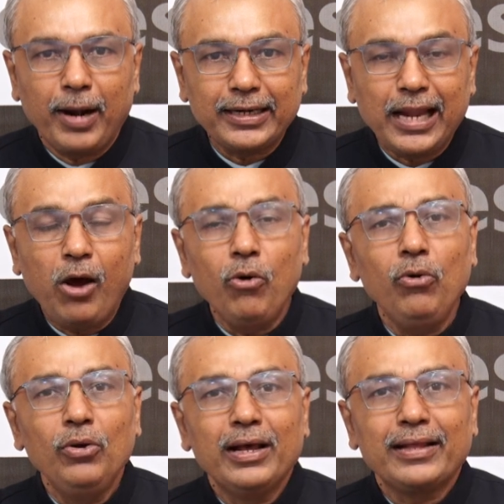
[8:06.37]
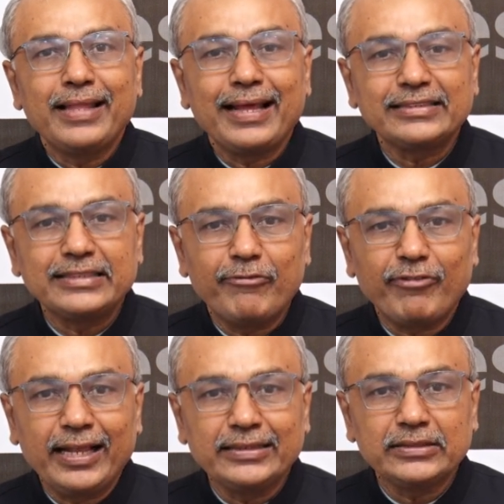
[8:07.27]
But now there is
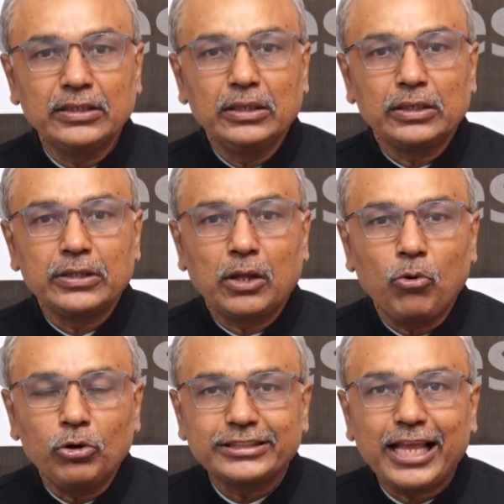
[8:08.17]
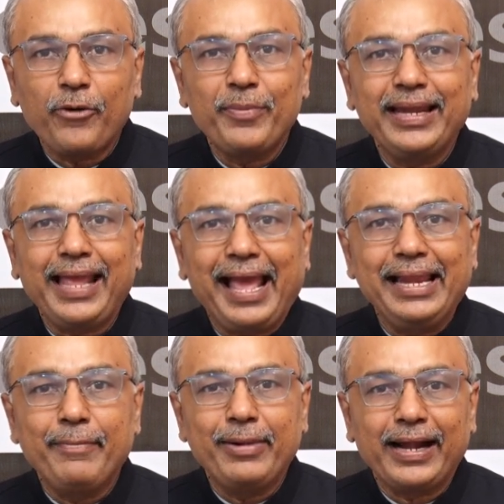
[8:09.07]
difference. The rooks have been
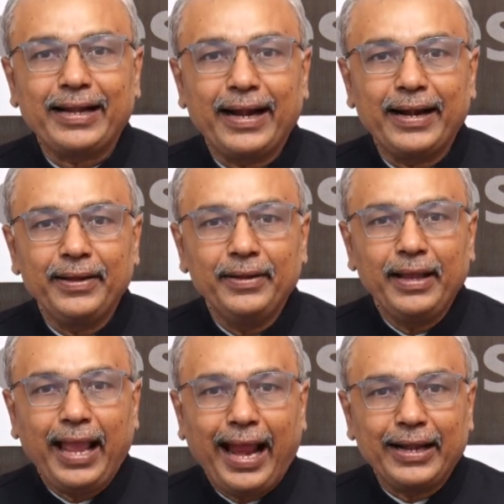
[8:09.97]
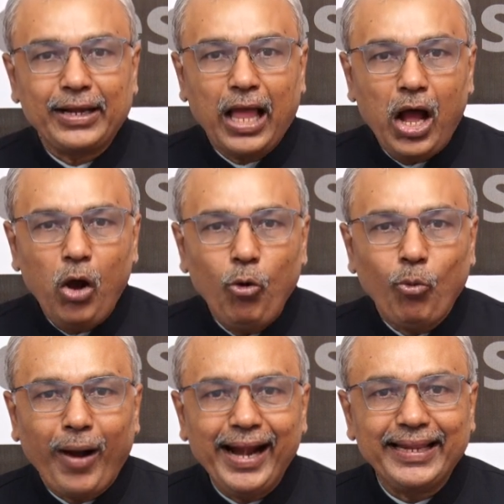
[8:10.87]
eliminated, and now
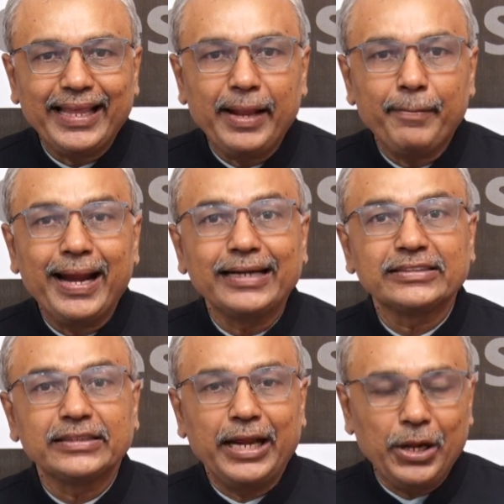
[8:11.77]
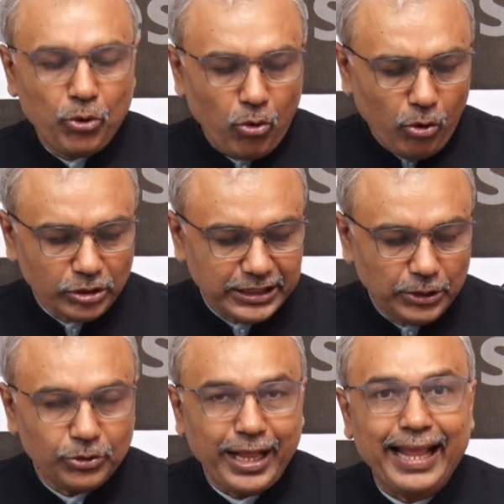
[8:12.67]
white king makes inroads
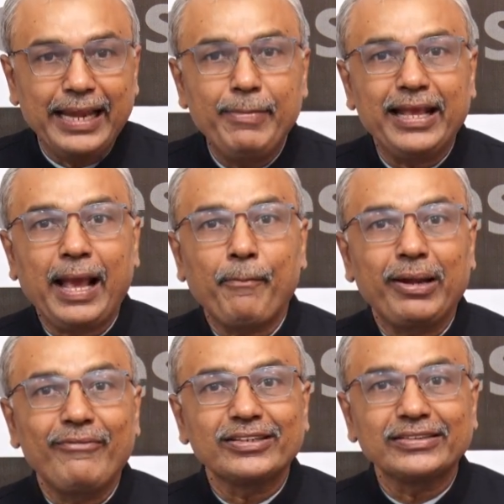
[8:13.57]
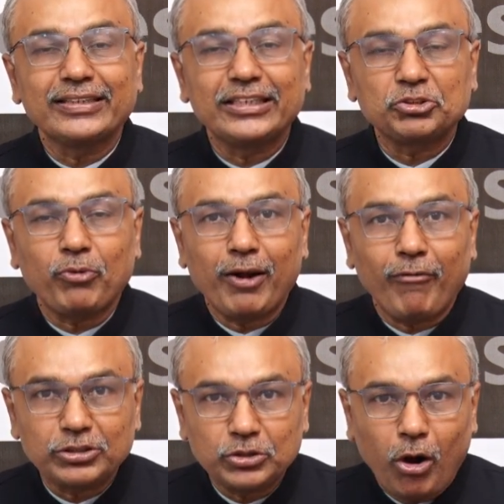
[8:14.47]
into the enemy camp. Previously this square
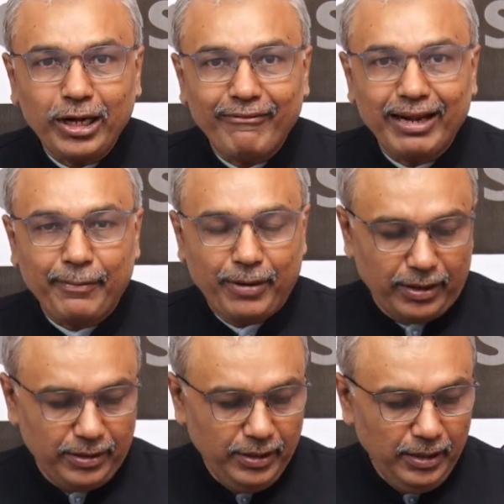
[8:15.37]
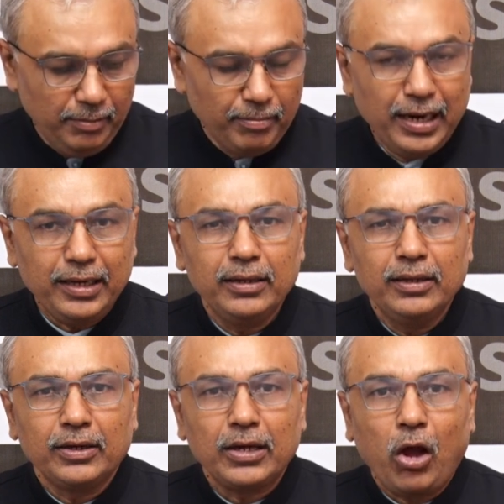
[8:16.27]
was not available,
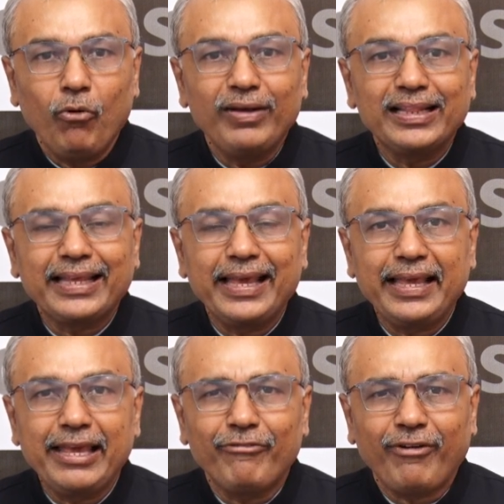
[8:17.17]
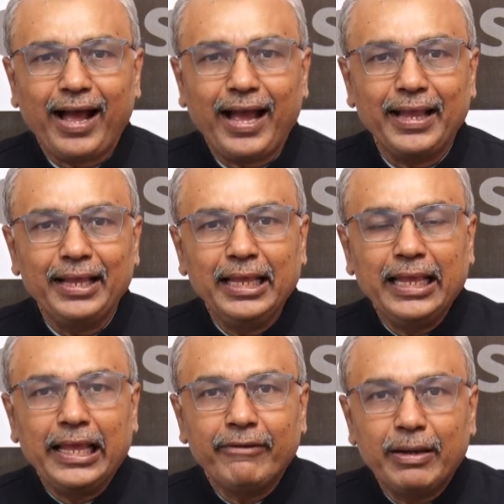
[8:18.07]
but now with king e5,
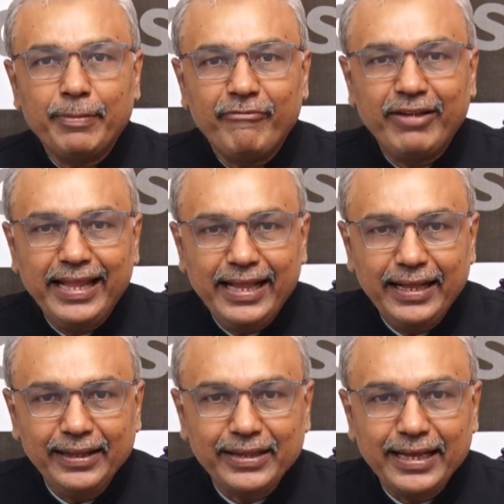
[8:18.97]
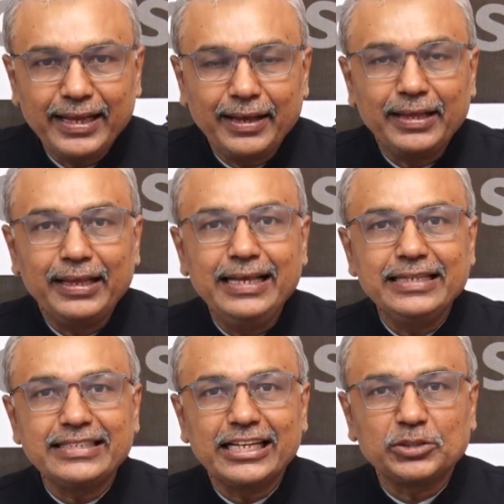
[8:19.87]
he will be winning the
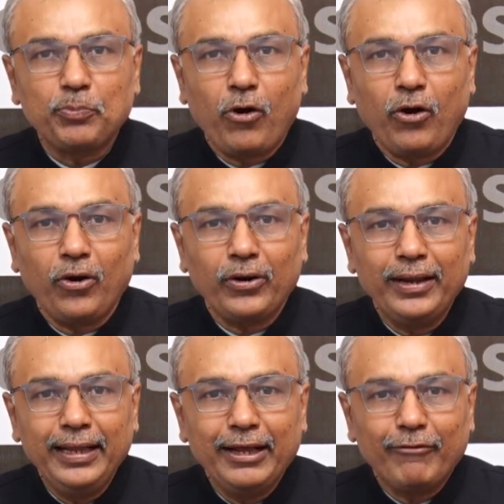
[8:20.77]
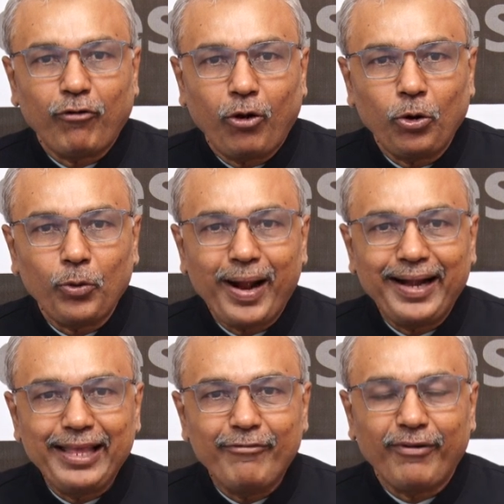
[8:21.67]
e6 pawn followed by
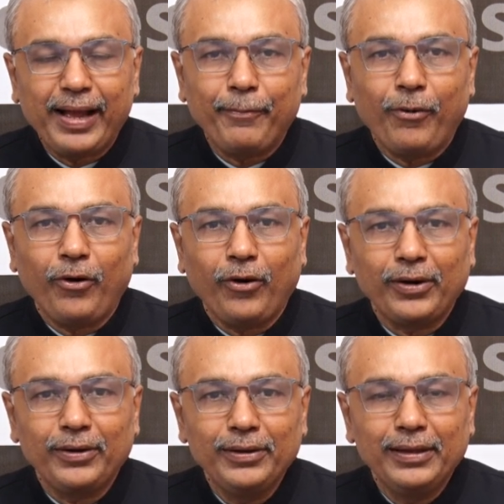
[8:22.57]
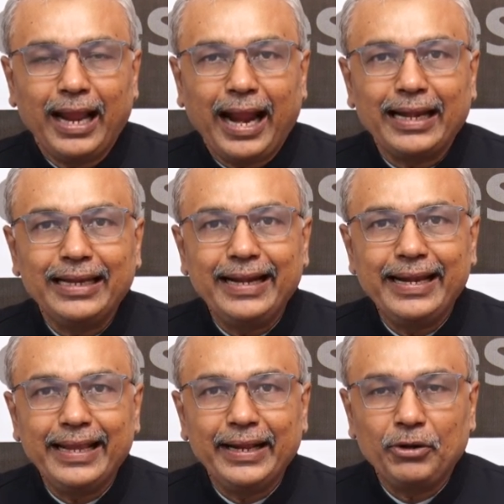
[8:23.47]
d5 pawn and
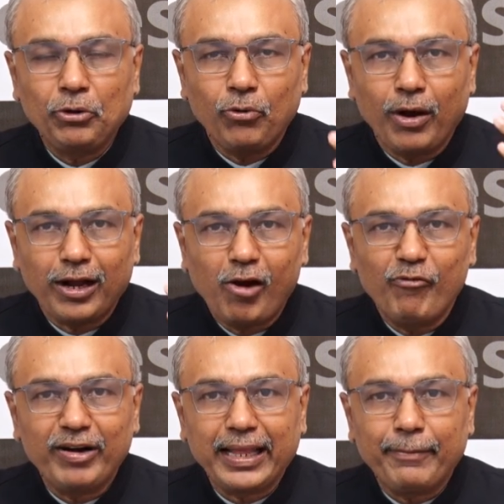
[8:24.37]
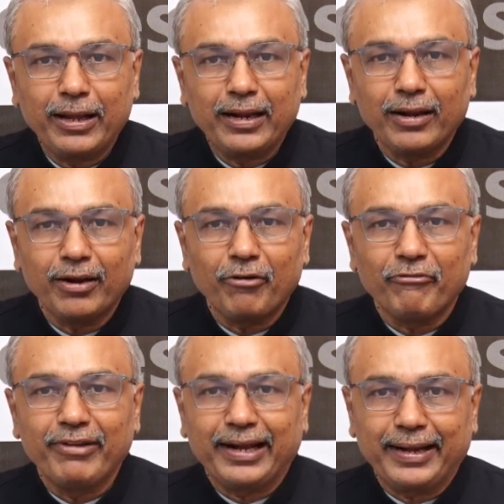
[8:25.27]
leading to a comfortable
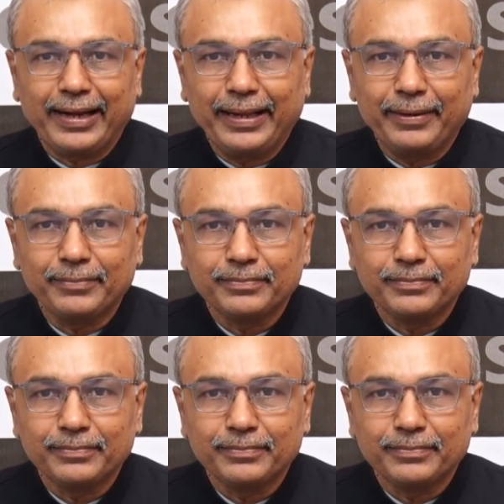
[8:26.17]
victory.